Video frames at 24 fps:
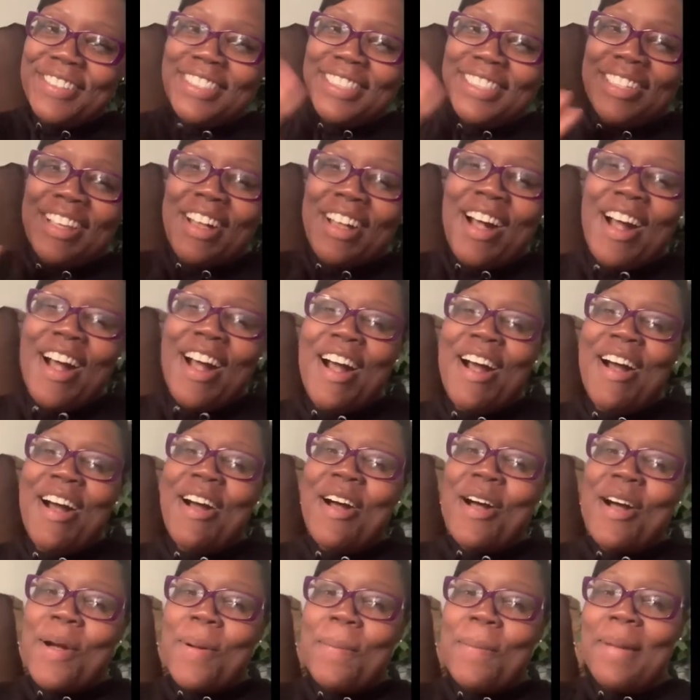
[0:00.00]
to
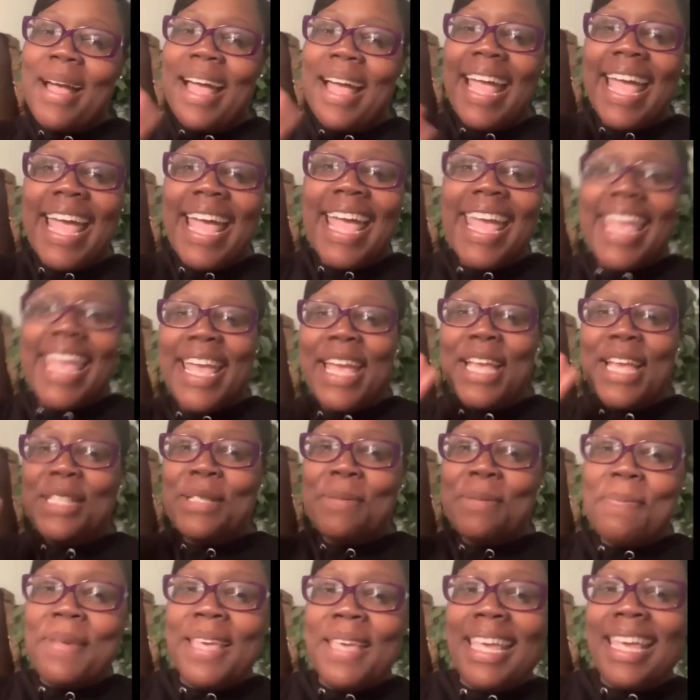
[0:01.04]
all my
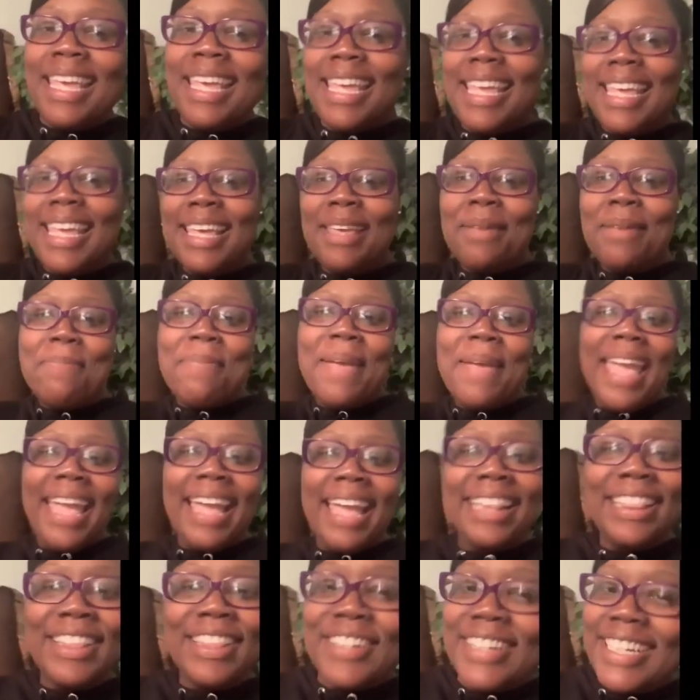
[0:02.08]
ASP
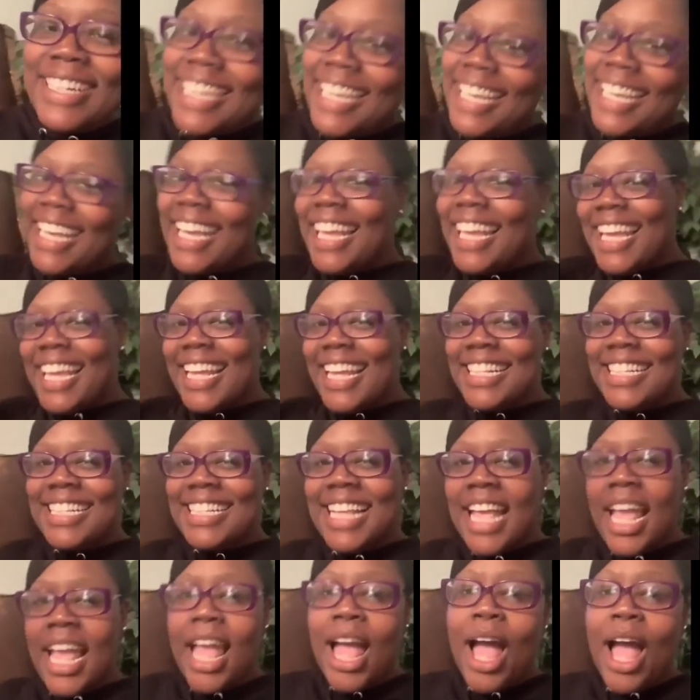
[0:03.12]
Panther kids.
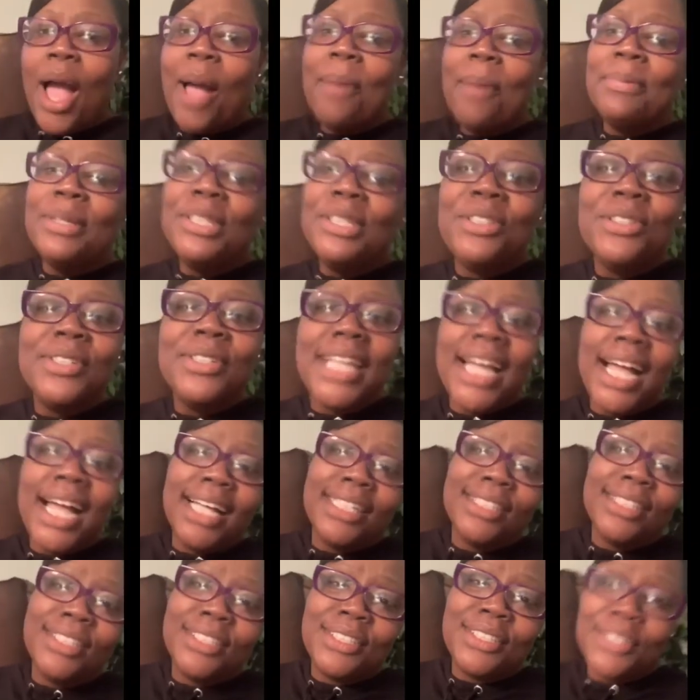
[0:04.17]
I miss you
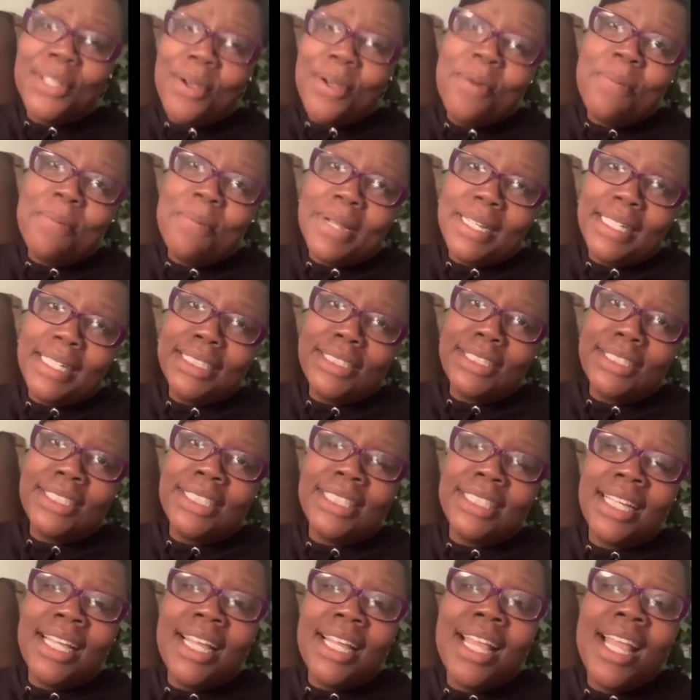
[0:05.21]
guys so much.
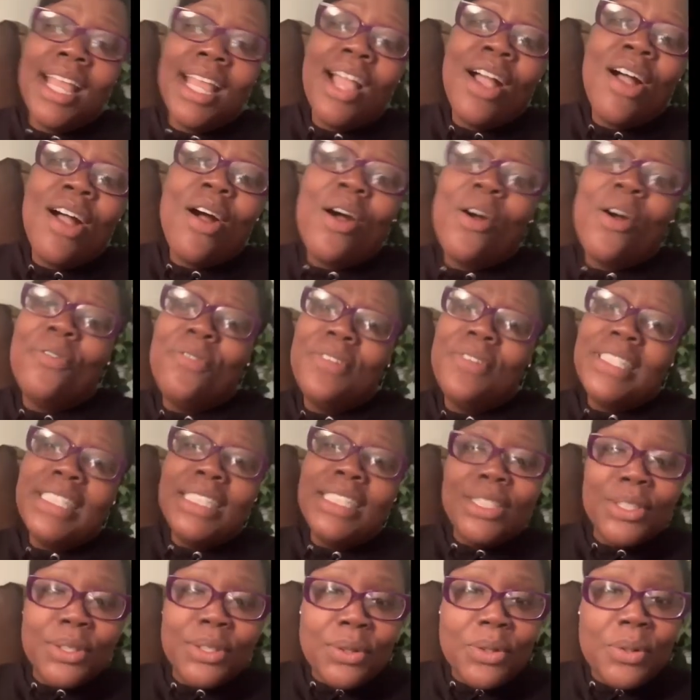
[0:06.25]
Hopefully
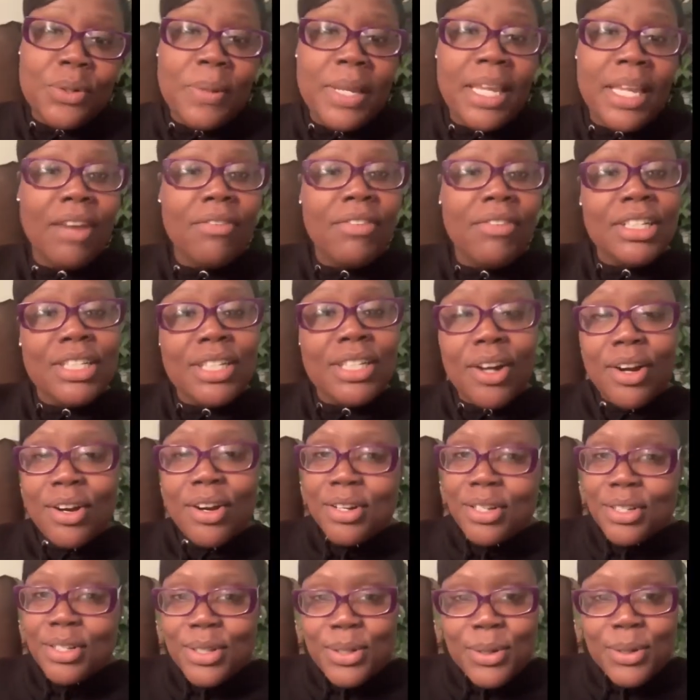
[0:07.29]
soon we can return
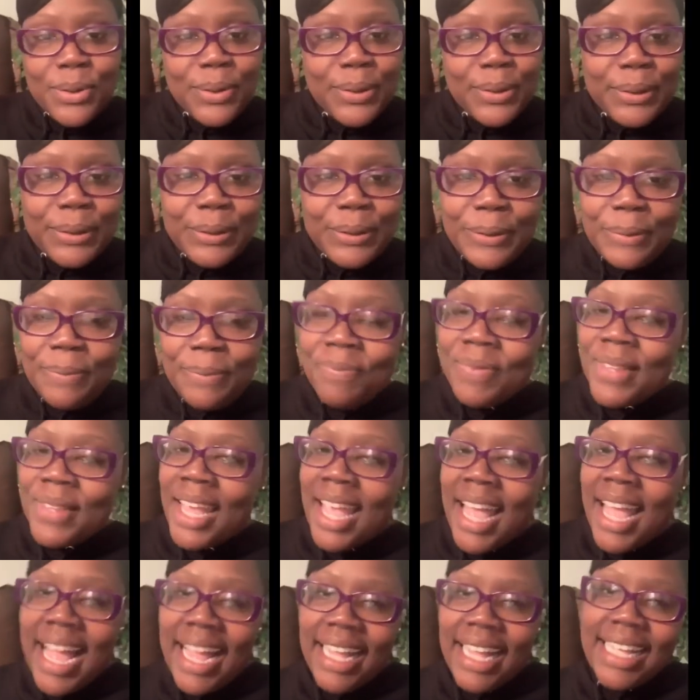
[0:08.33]
to school.
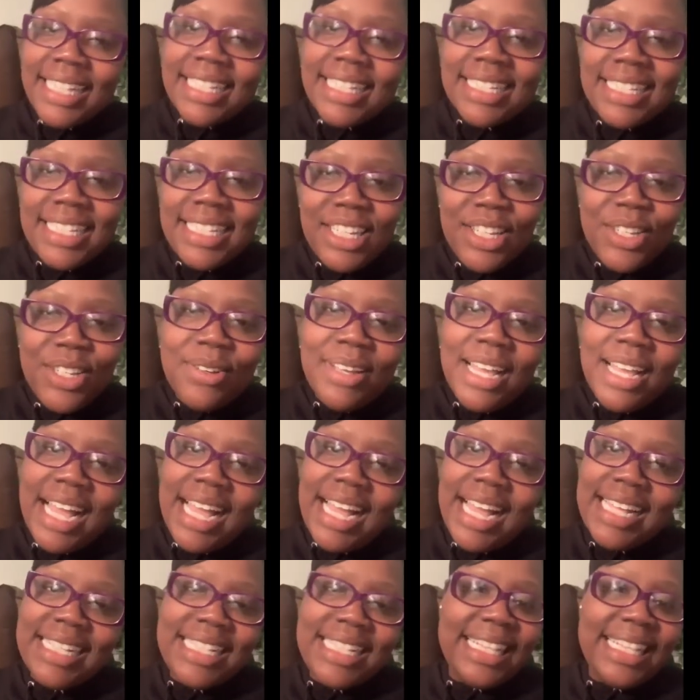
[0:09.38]
I get to see you guys at